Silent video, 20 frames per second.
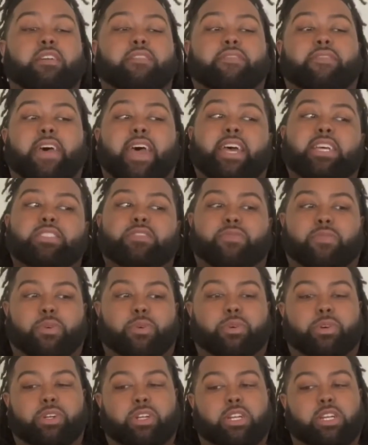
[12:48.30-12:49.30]
Fast
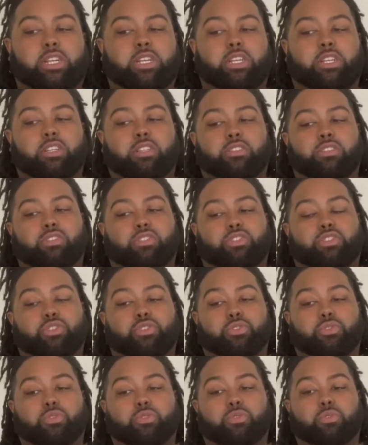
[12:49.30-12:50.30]
forward
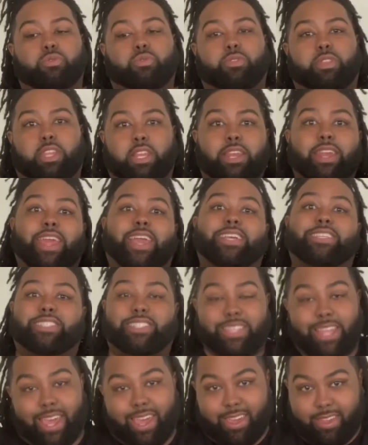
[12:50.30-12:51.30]
to the next
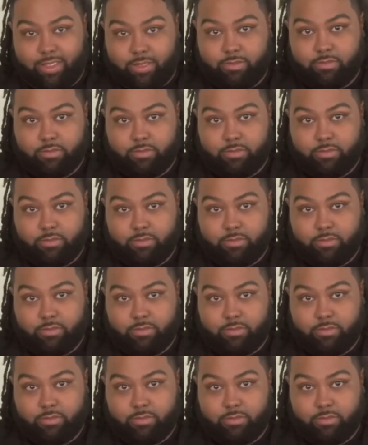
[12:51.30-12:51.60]
day.